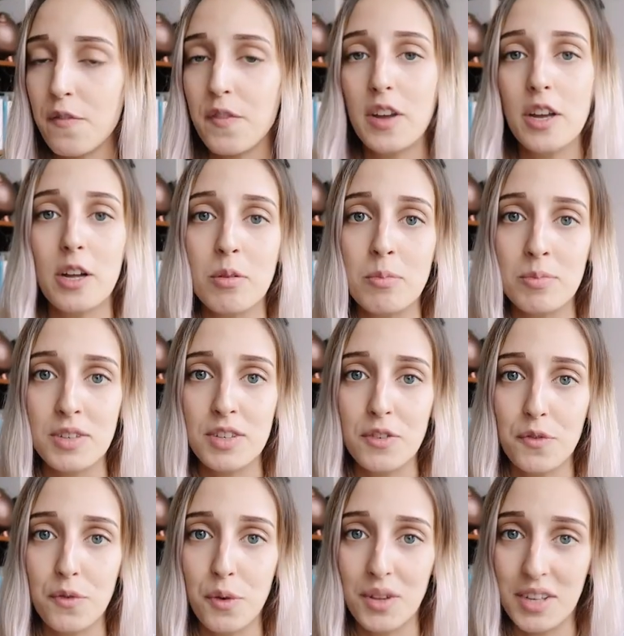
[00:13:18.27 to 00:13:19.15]

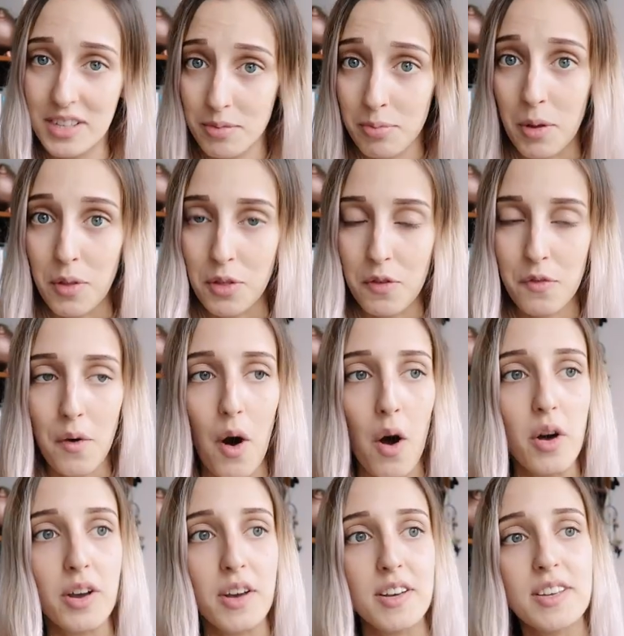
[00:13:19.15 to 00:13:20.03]
filmed for this month of
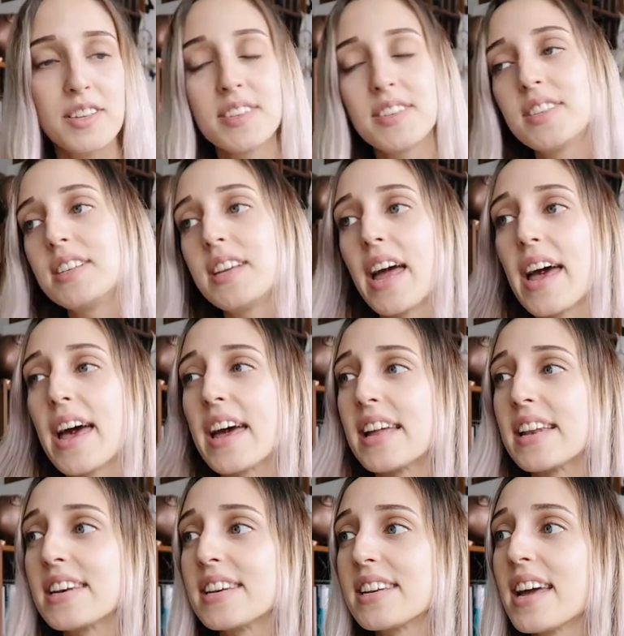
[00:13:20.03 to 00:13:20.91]
August
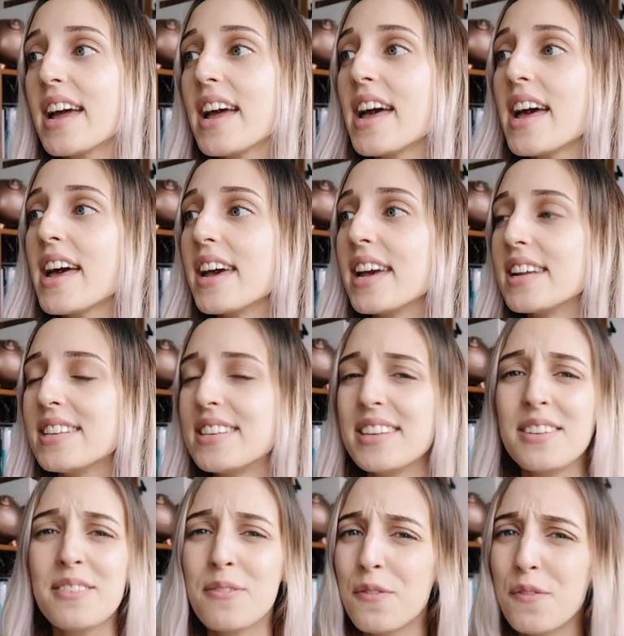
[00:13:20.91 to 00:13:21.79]
and
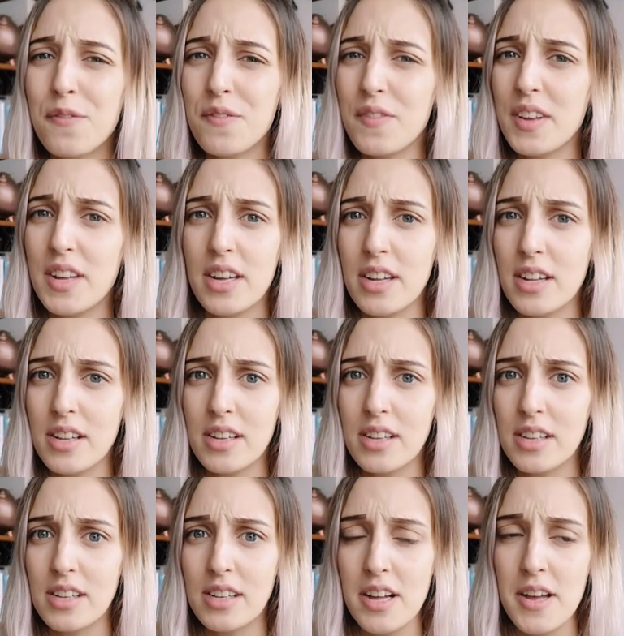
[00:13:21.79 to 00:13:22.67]
it didn't
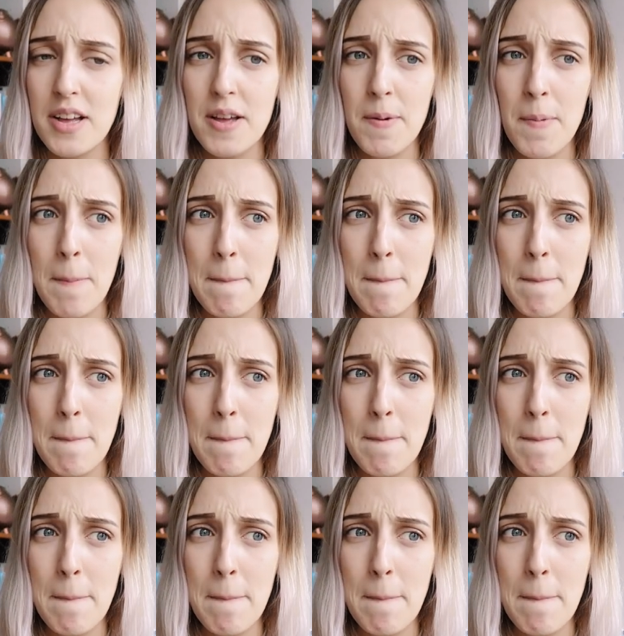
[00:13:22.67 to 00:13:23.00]
feel